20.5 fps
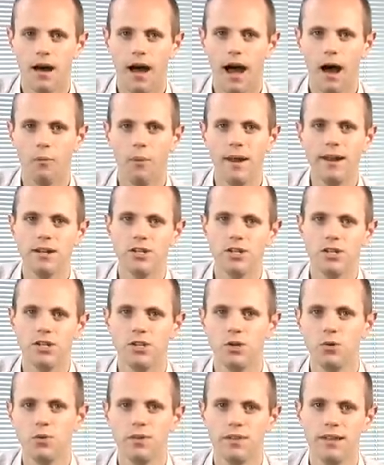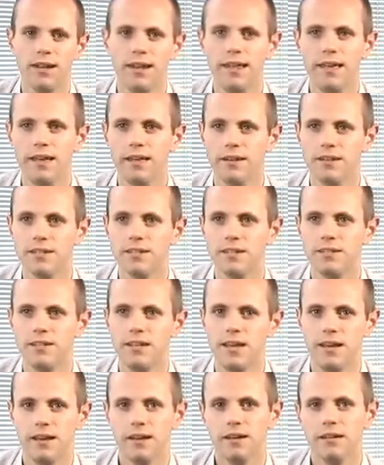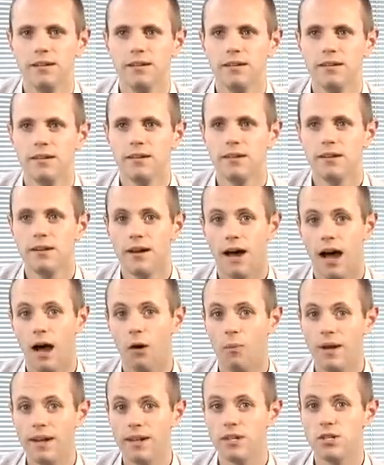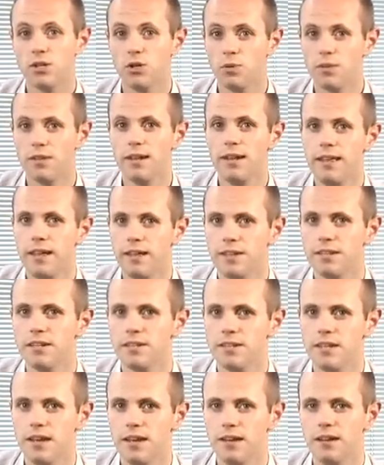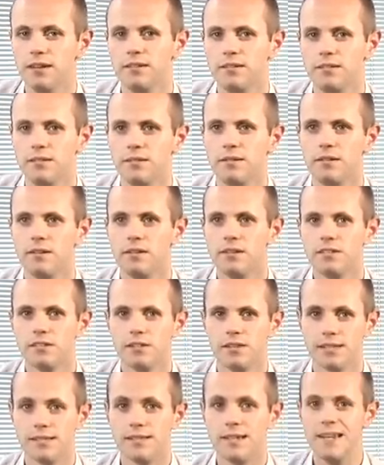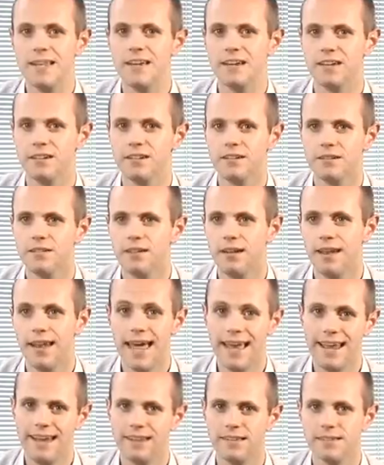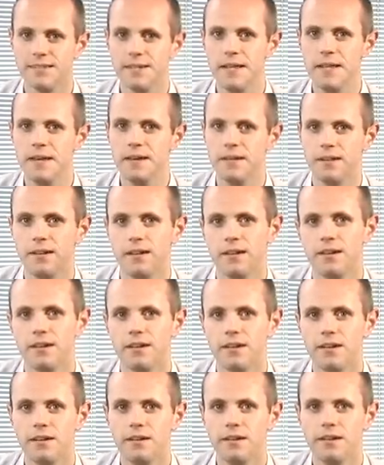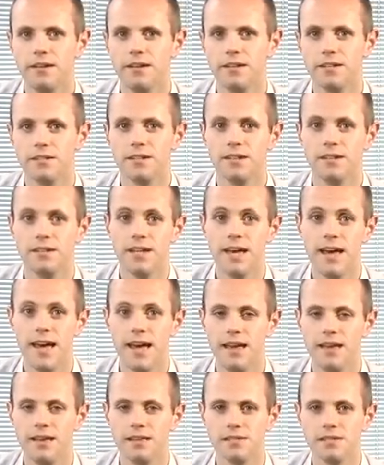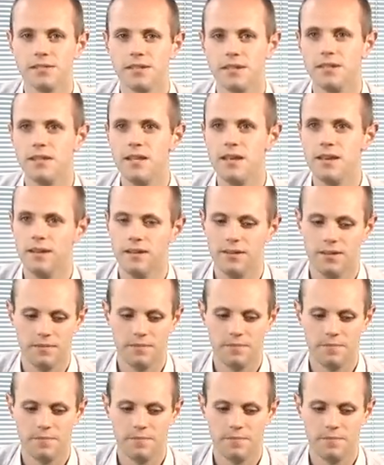I went down the to today. I went down the to today. So that's lien lane is lien, and today is today.